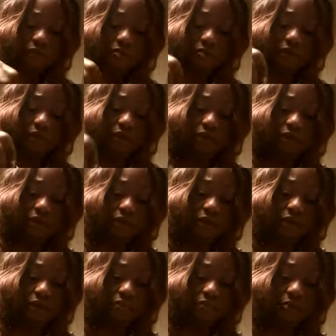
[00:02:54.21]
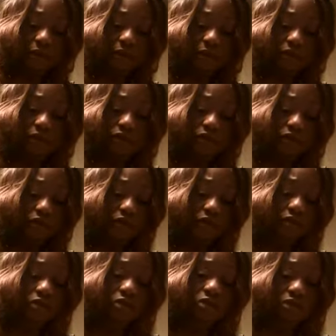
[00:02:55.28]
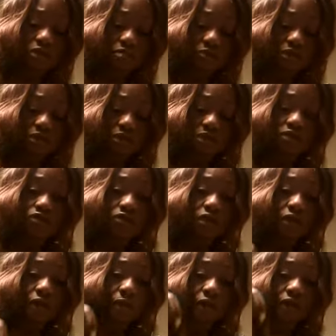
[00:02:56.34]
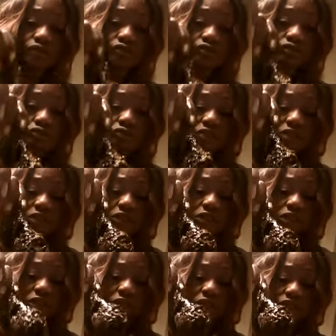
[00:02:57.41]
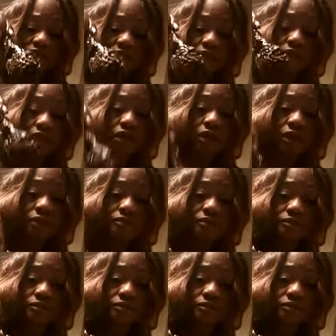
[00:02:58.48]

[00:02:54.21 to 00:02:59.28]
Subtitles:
Marinate it, barbecue sauce, mix in your lemon juices, vinegar,